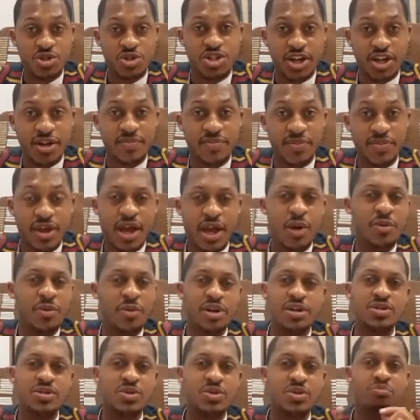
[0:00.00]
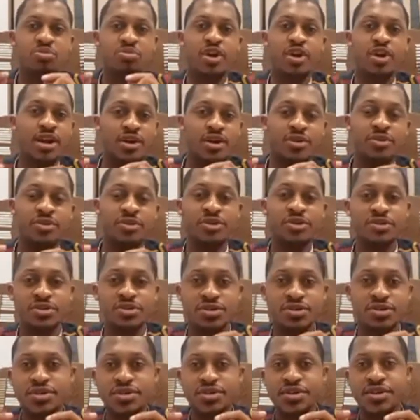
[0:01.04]
And we need to break this
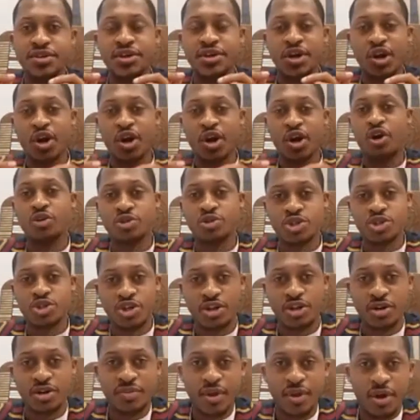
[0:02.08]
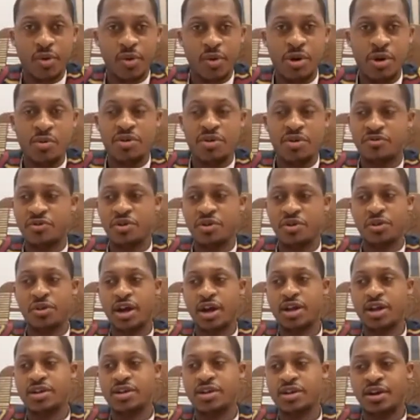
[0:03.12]
culture where we feel that
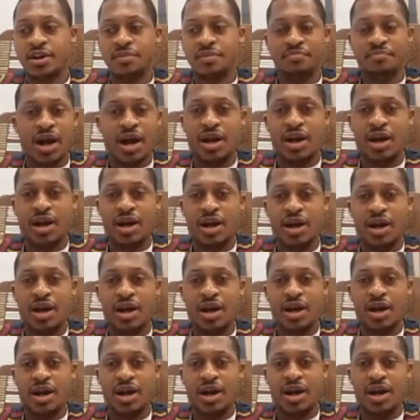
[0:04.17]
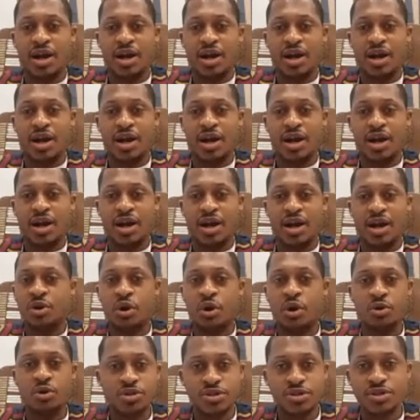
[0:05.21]
my notes are
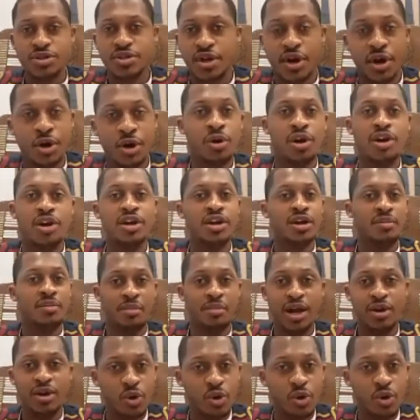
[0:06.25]
only my notes.